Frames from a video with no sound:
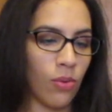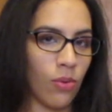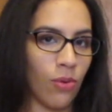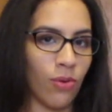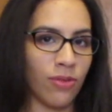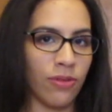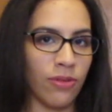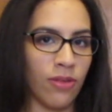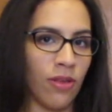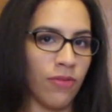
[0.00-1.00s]
or the
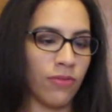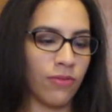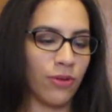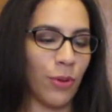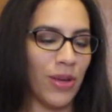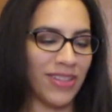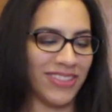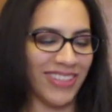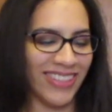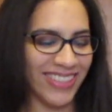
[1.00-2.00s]
love
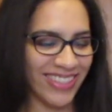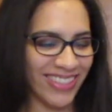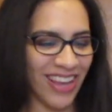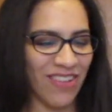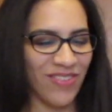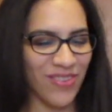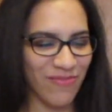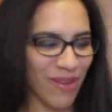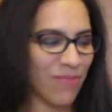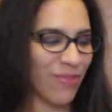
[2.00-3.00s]
quizzes. I
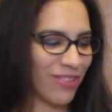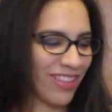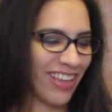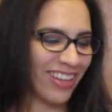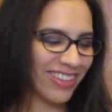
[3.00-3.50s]
remember that.